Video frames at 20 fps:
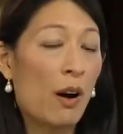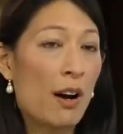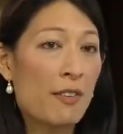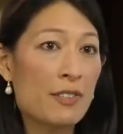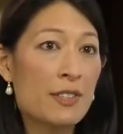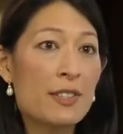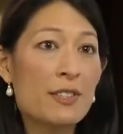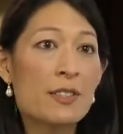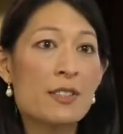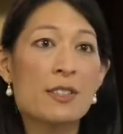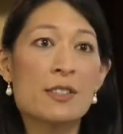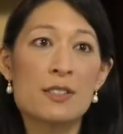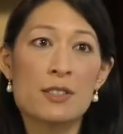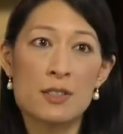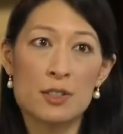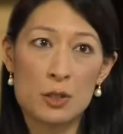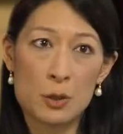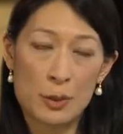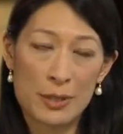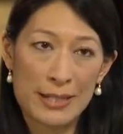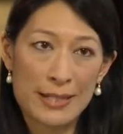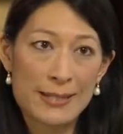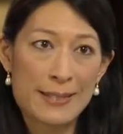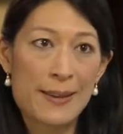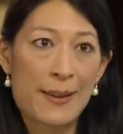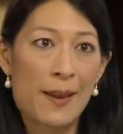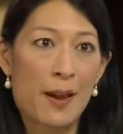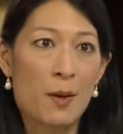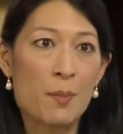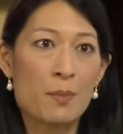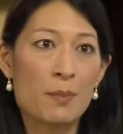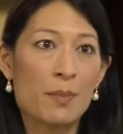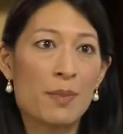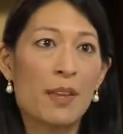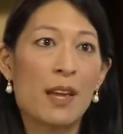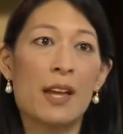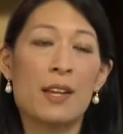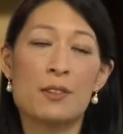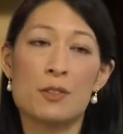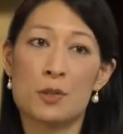often do an exam
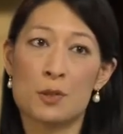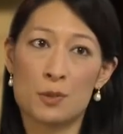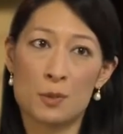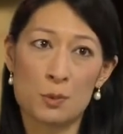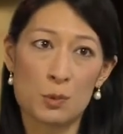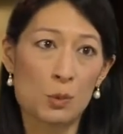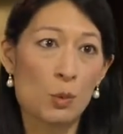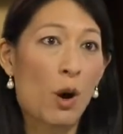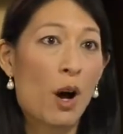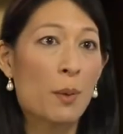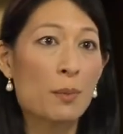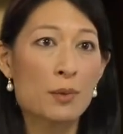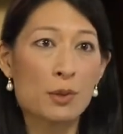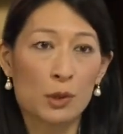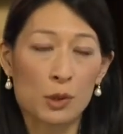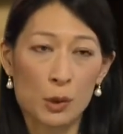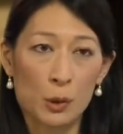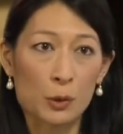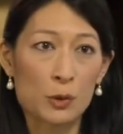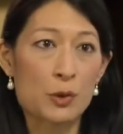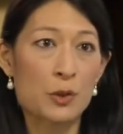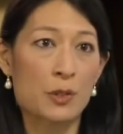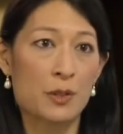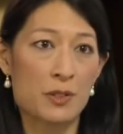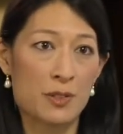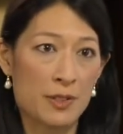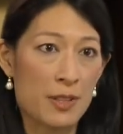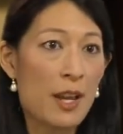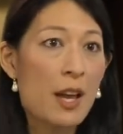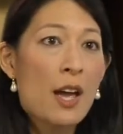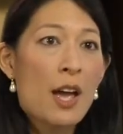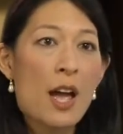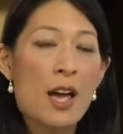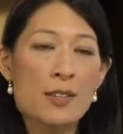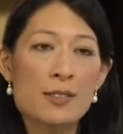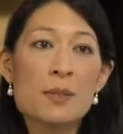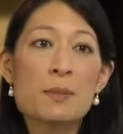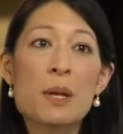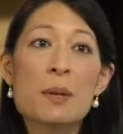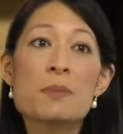and do some swabs or cultures.
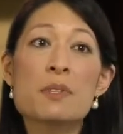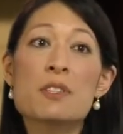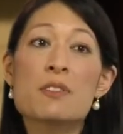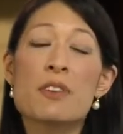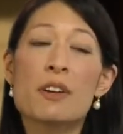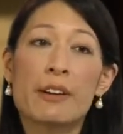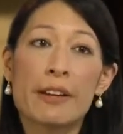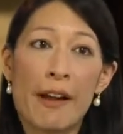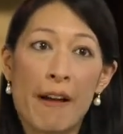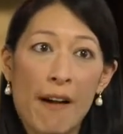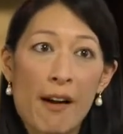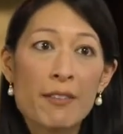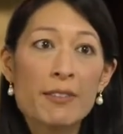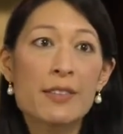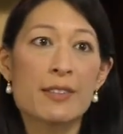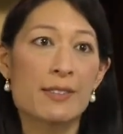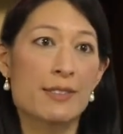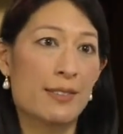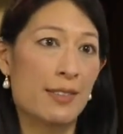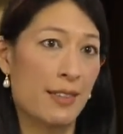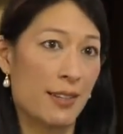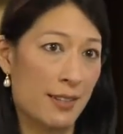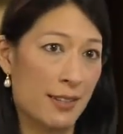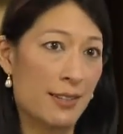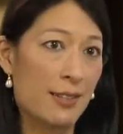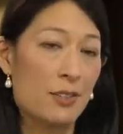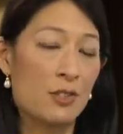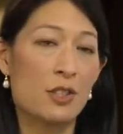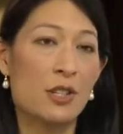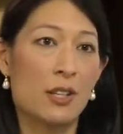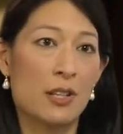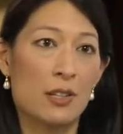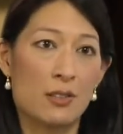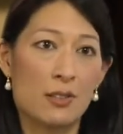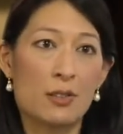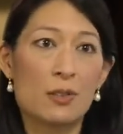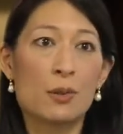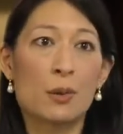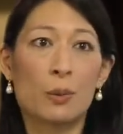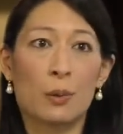Sometimes it's very obvious that it is yeast